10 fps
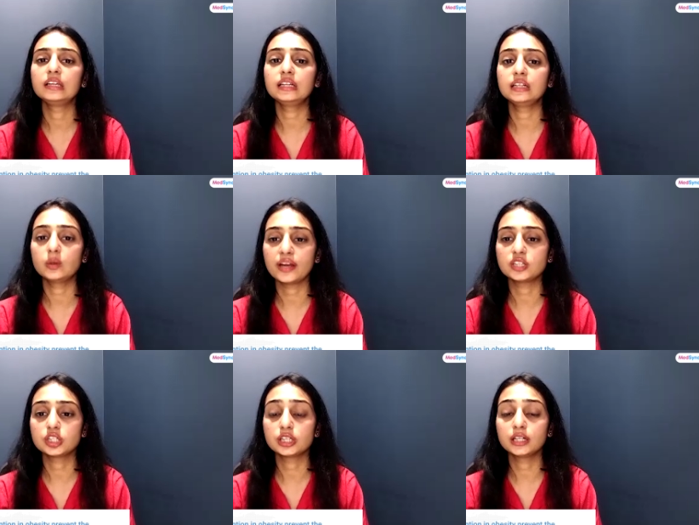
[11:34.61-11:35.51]
early
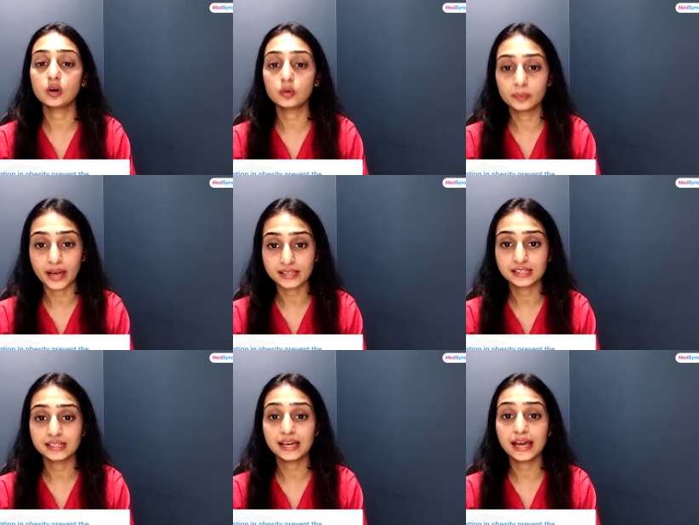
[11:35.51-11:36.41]
intervention in
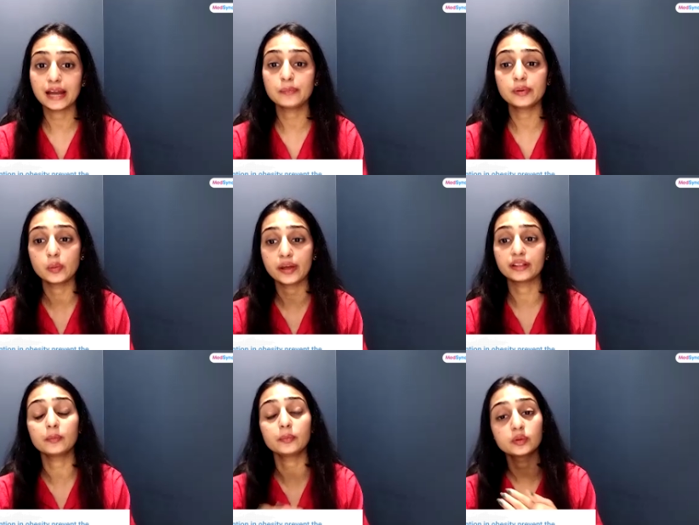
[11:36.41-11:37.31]
obesity help
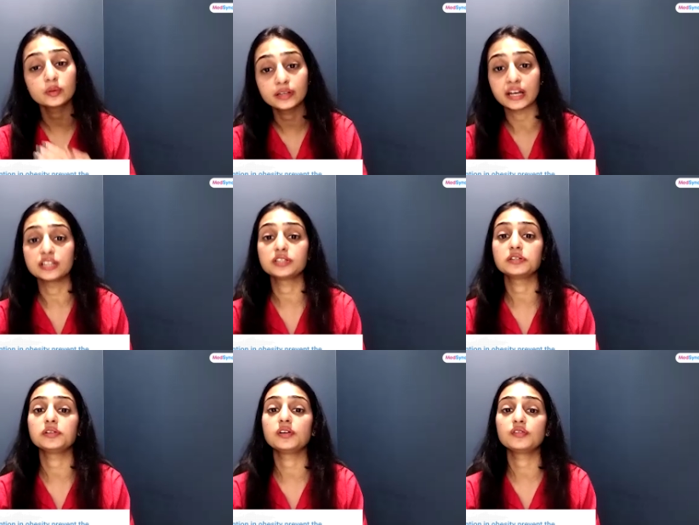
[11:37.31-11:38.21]
prevent the
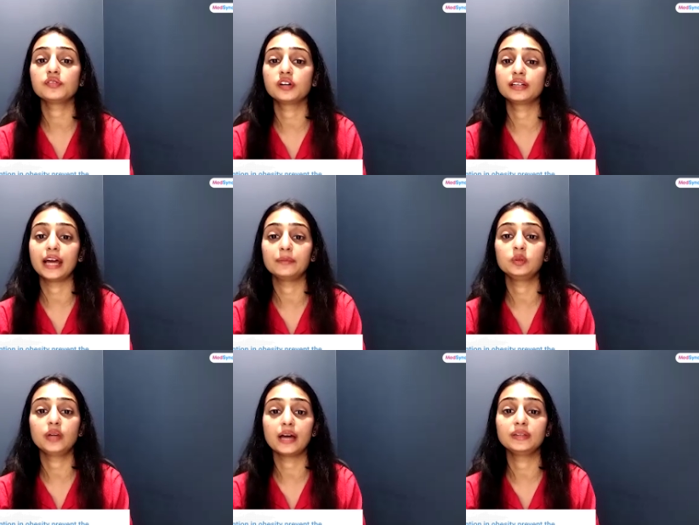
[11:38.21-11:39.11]
progression of
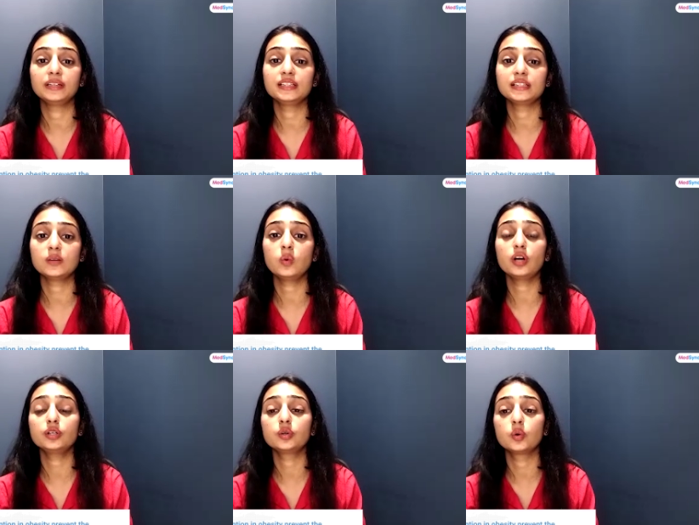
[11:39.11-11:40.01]
type 2 diabetes, and
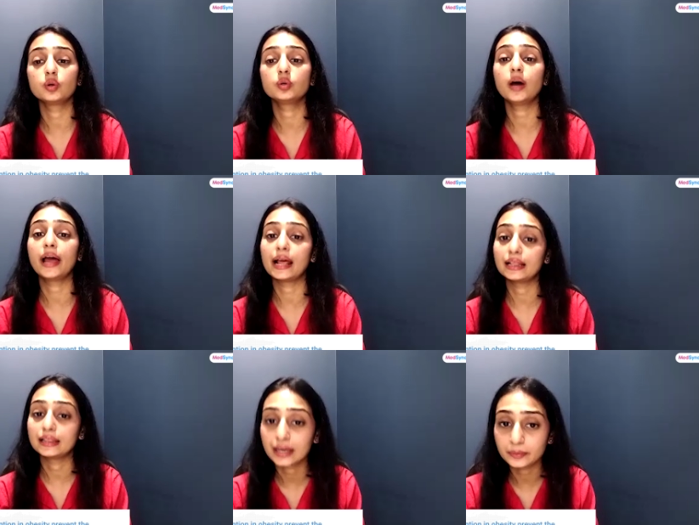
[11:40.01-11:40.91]
what role do
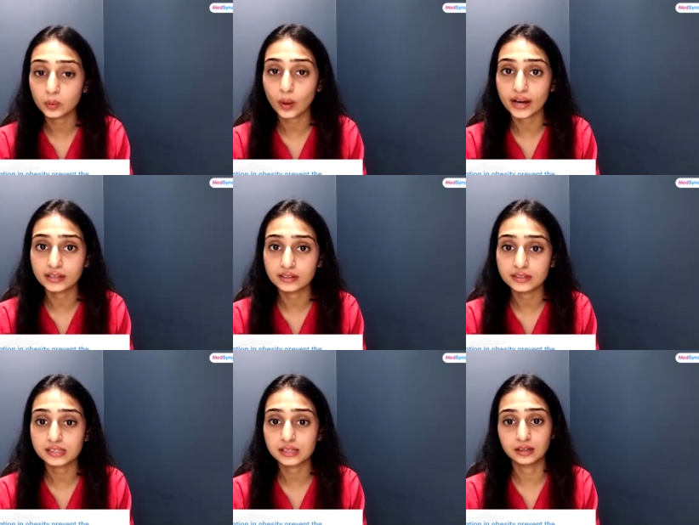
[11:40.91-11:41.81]
healthcare
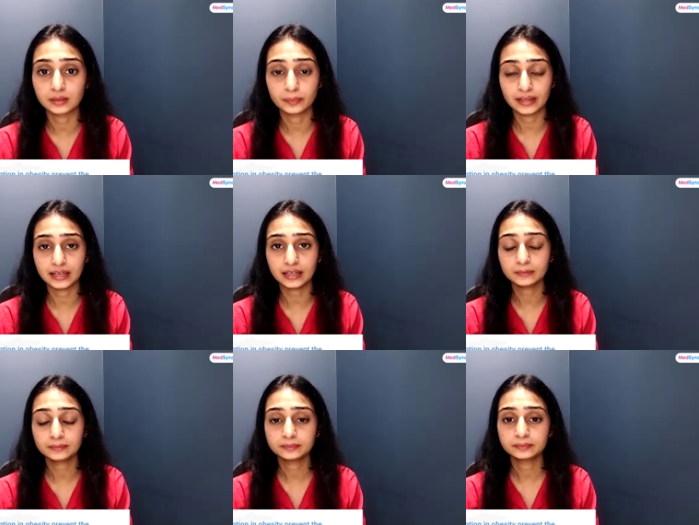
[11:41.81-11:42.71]
providers
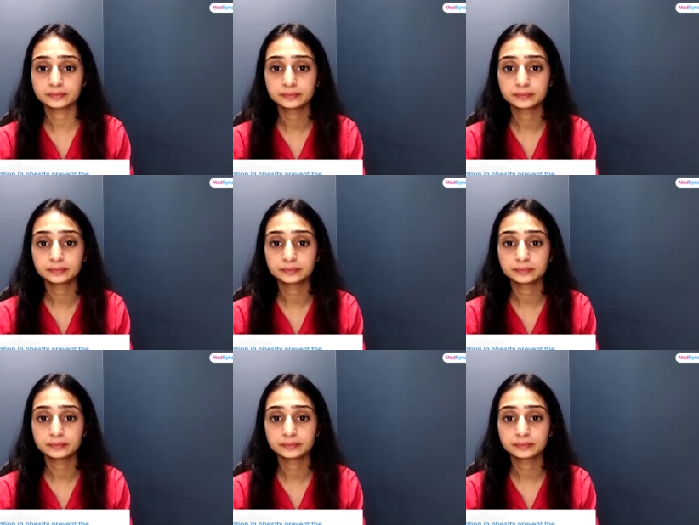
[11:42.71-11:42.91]
play?